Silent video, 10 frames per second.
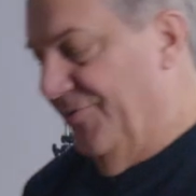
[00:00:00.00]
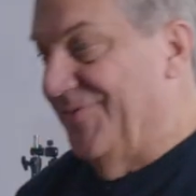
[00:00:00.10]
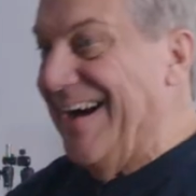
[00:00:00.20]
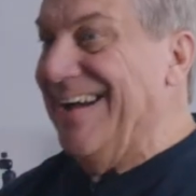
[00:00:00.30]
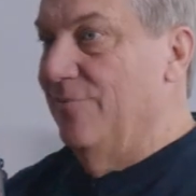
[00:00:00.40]

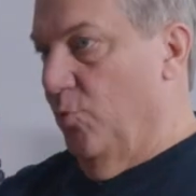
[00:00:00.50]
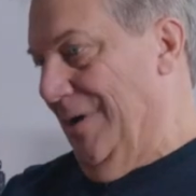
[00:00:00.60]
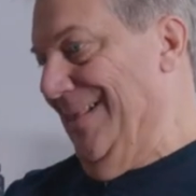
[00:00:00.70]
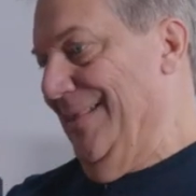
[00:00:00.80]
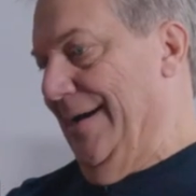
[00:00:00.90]

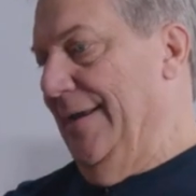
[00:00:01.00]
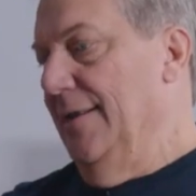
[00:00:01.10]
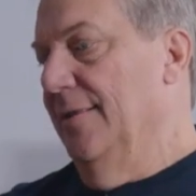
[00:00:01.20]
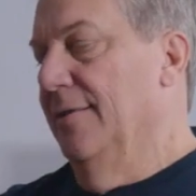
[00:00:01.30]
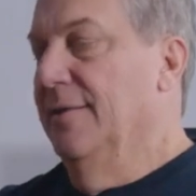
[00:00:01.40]
5-watt light,
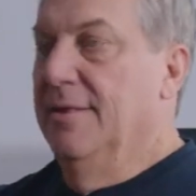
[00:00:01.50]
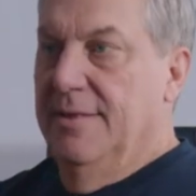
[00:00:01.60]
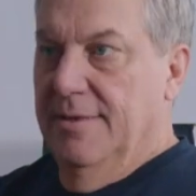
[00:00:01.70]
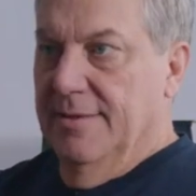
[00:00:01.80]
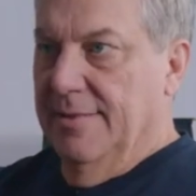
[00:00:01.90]

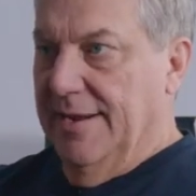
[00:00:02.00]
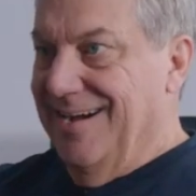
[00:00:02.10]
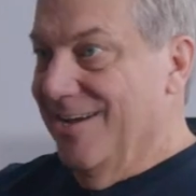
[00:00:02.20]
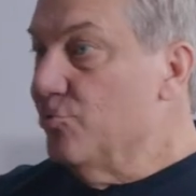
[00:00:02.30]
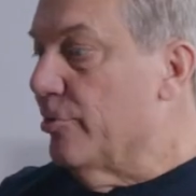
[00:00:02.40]
like
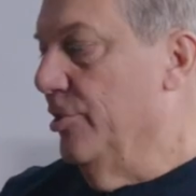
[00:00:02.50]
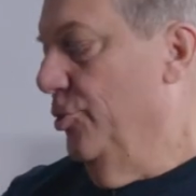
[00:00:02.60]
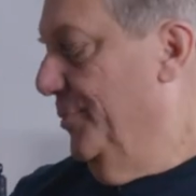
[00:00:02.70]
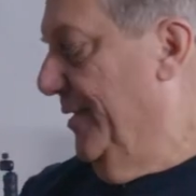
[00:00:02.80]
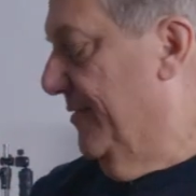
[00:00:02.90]
100
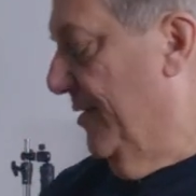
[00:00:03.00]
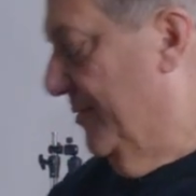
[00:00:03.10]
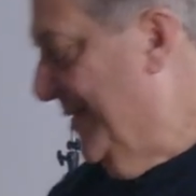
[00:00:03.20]
lumens, so